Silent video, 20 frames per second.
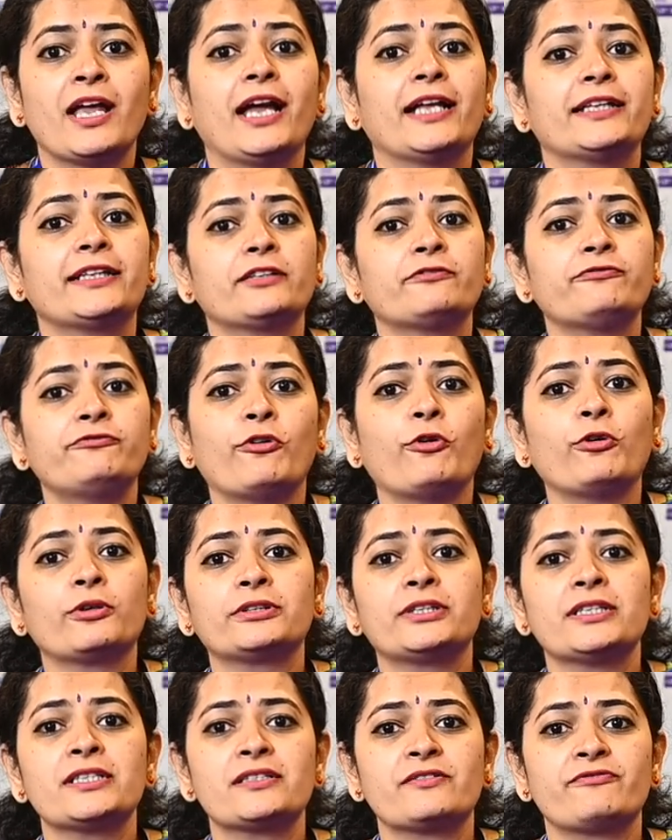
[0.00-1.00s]
And then
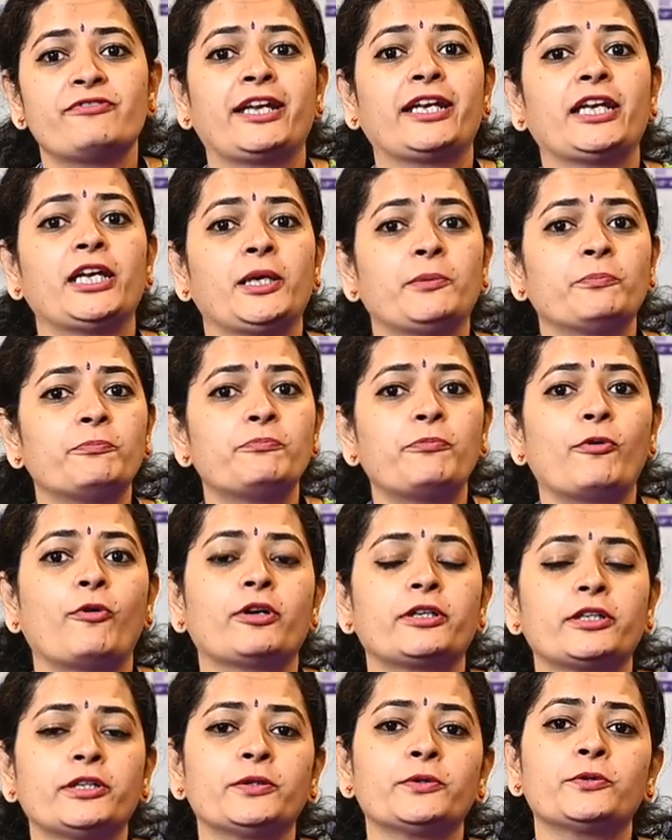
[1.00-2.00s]
fourth is very
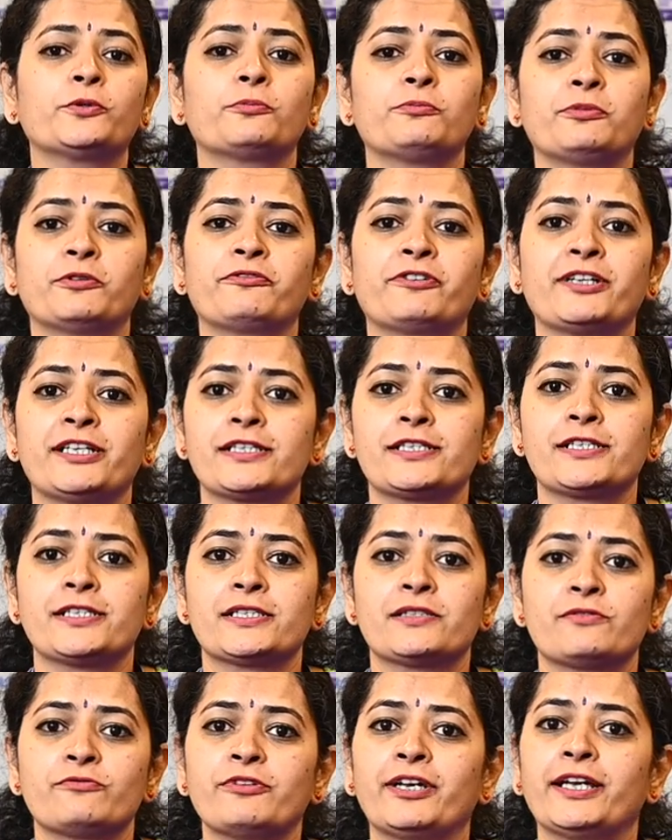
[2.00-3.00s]
important group of
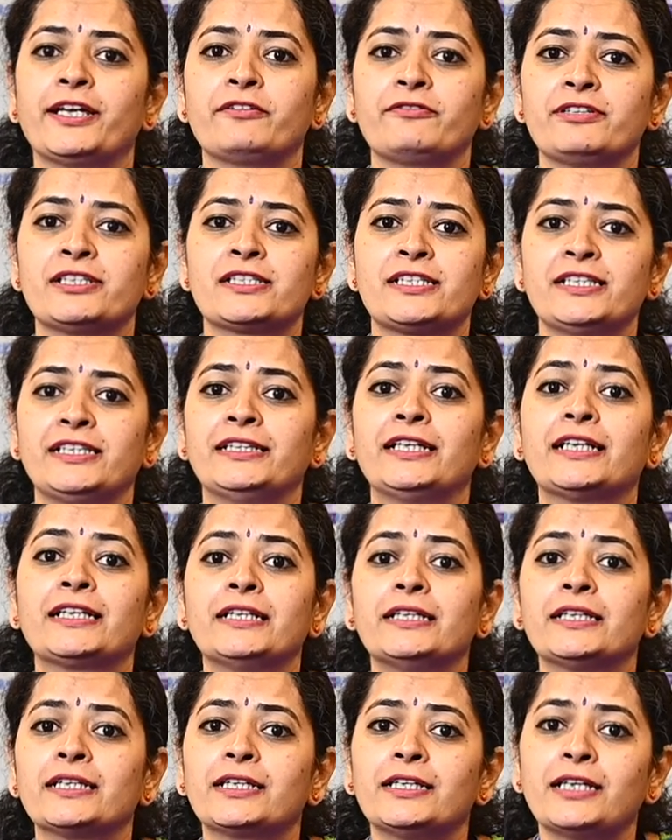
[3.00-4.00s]
cases where we see the
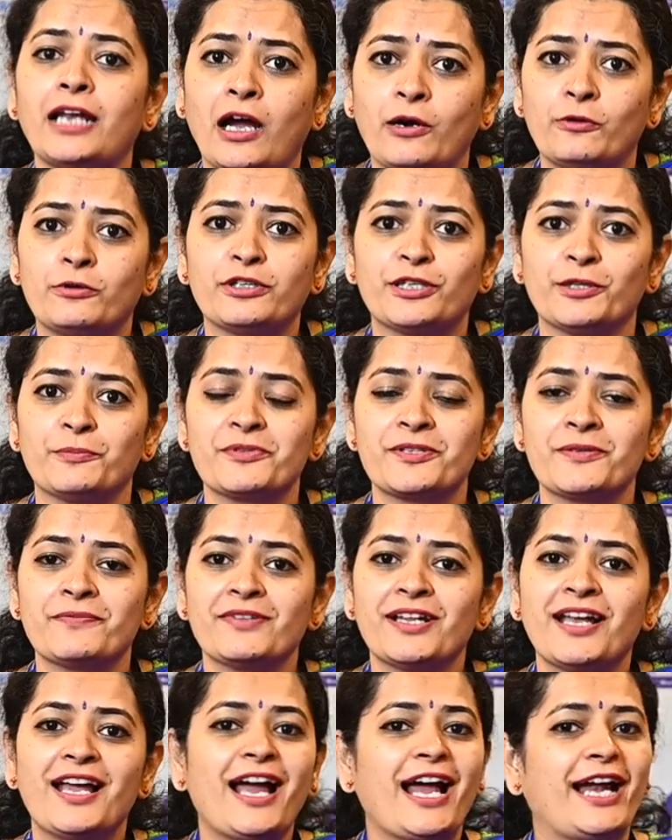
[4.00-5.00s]
clinical outcomes.
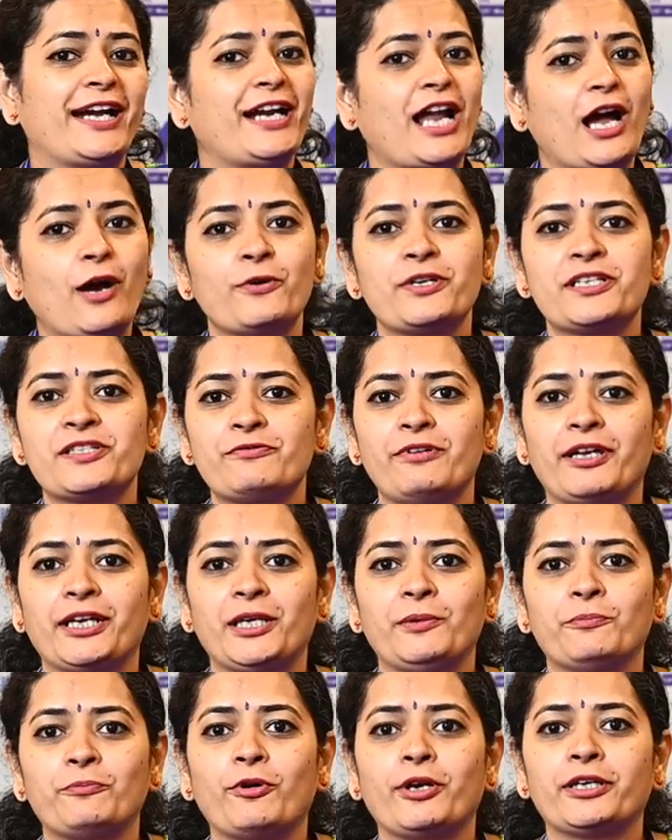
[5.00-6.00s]
And now it's
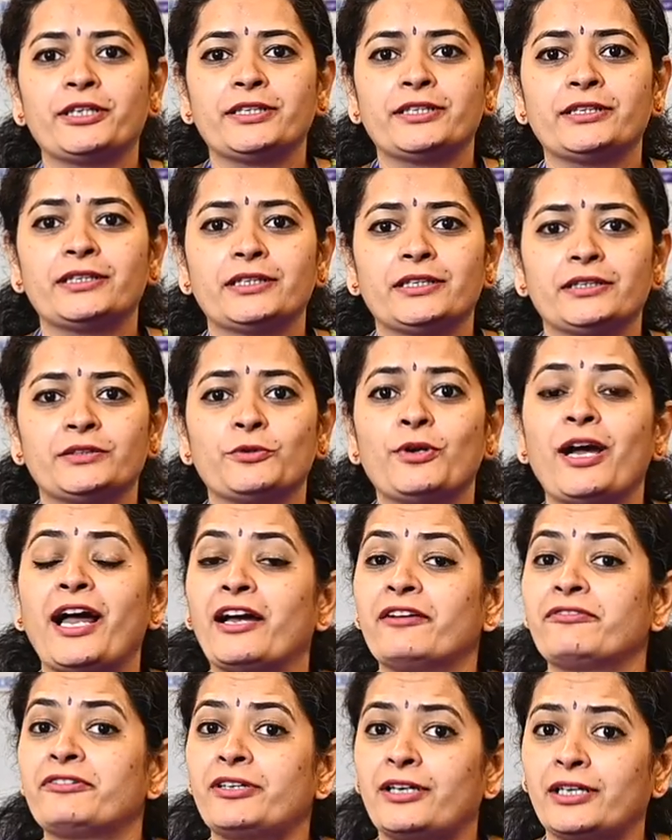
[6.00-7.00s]
very important to
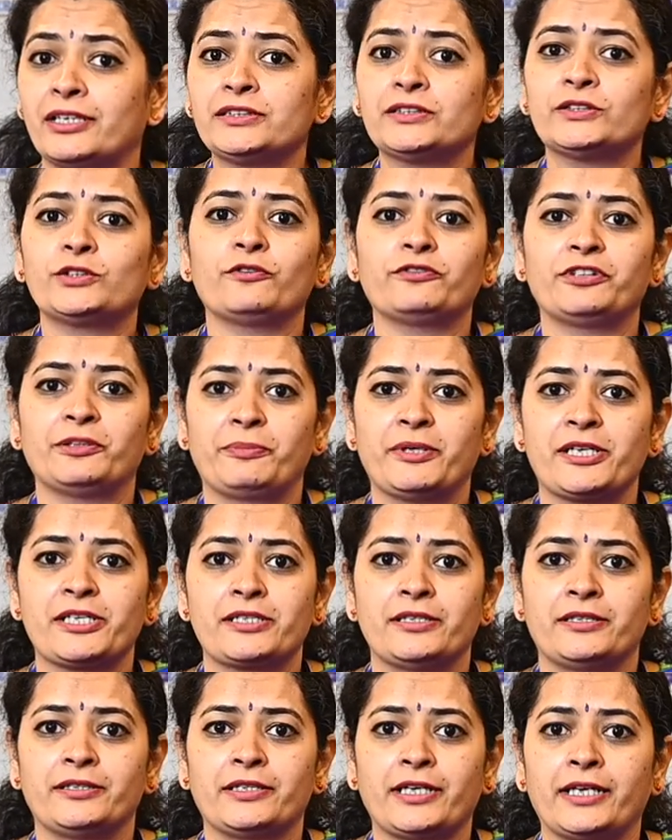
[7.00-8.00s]
have trust of the
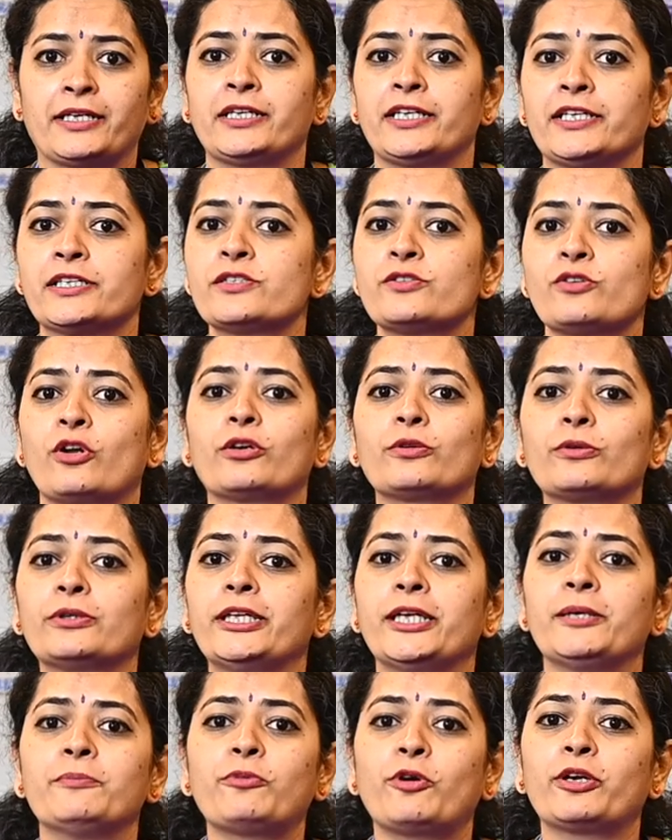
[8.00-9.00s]
patient. And it's not
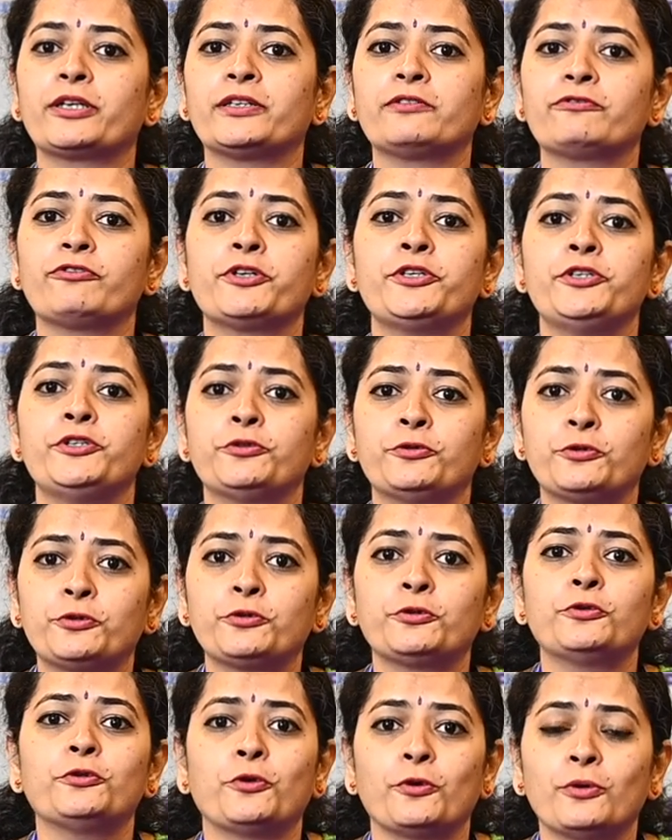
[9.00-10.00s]
only important for you
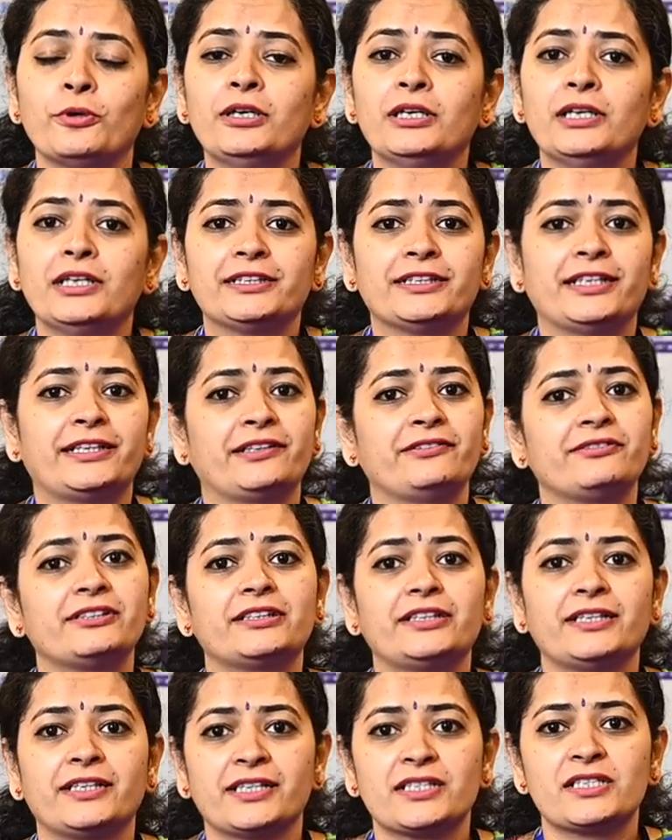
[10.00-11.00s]
to know that
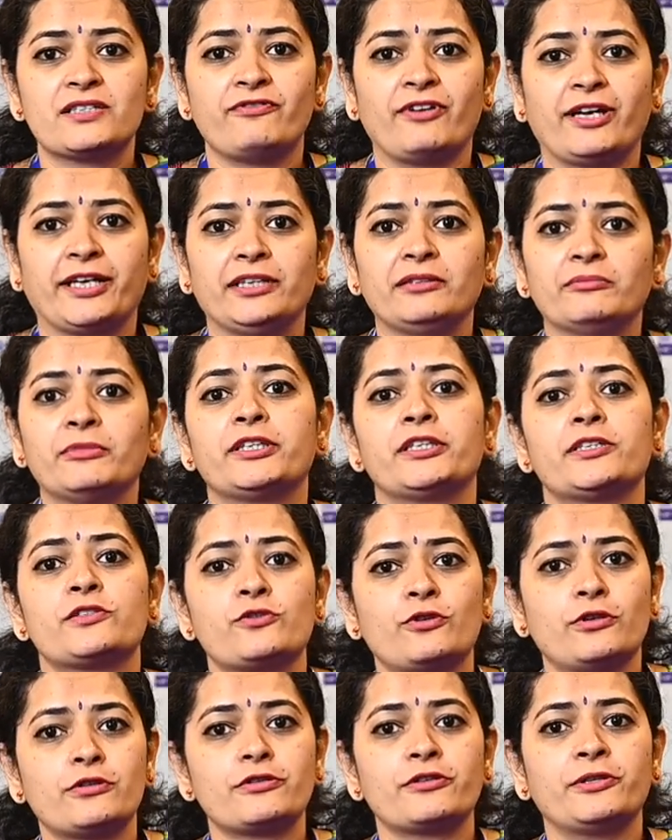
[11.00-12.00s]
everything is fine, but it's
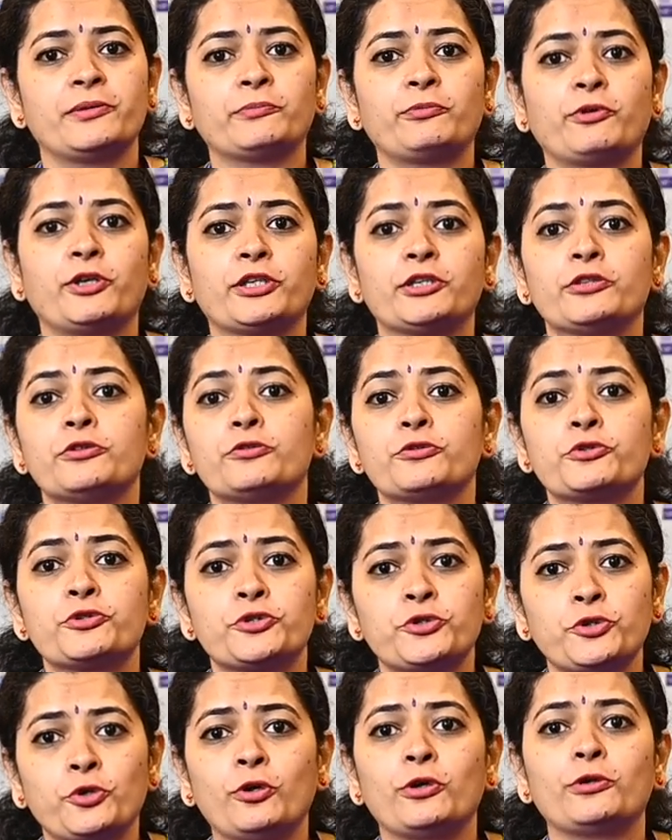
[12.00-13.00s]
also important to
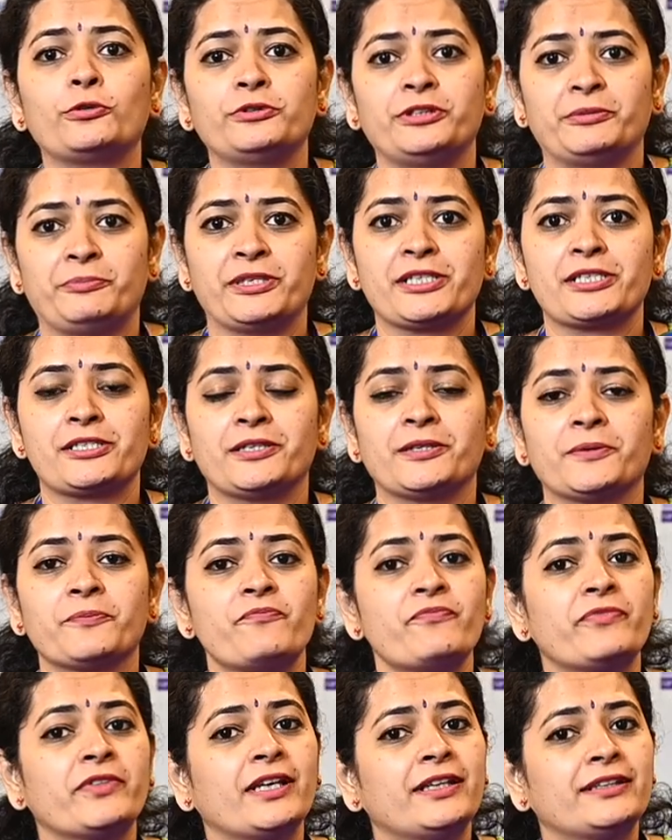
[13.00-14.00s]
show to the patient
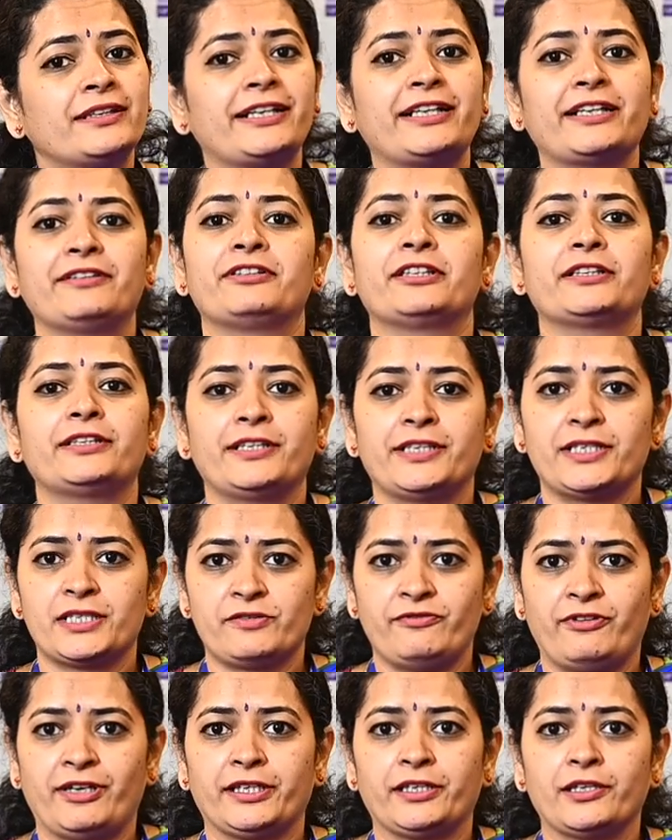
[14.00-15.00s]
that everything is
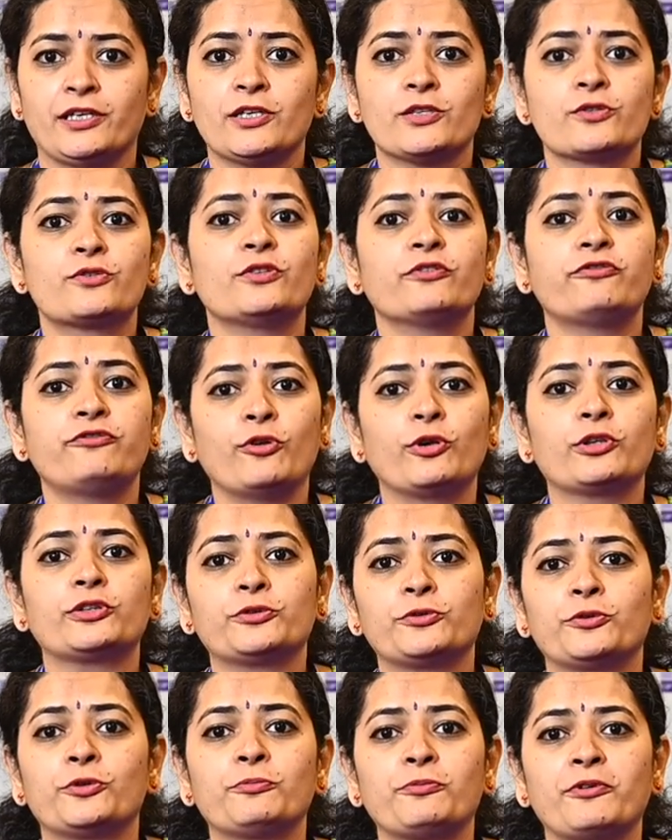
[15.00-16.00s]
fine. So the fourth
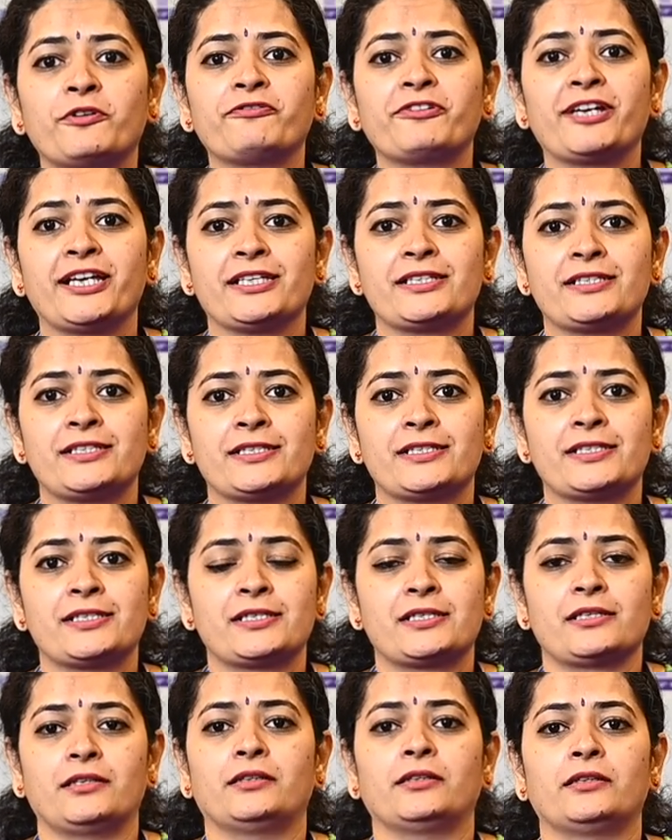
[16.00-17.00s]
group of
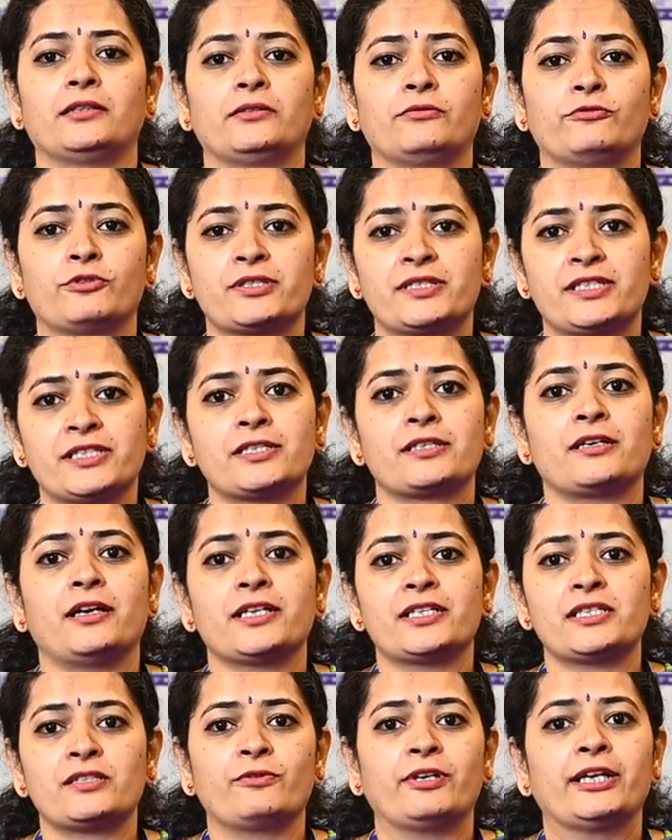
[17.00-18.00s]
cases was
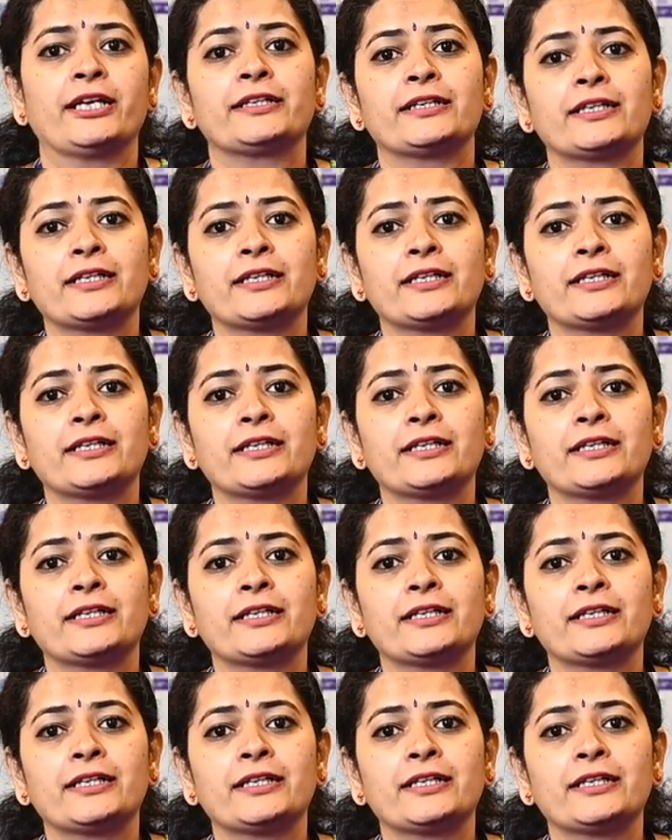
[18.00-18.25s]
discussed, where the